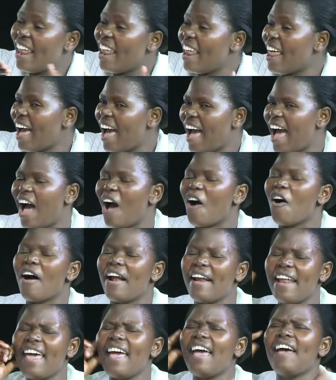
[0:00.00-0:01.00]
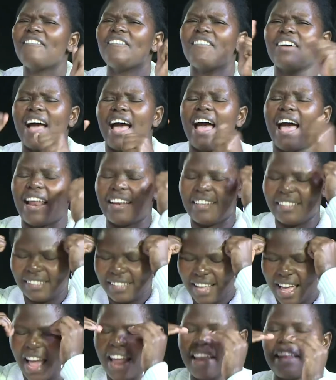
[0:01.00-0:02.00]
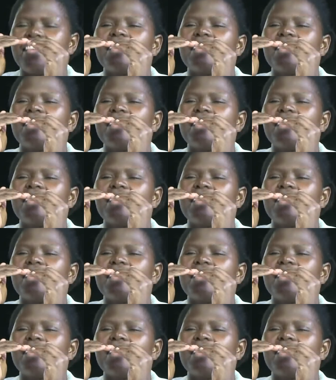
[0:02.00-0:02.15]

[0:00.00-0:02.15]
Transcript: directly you are taken to vocational training.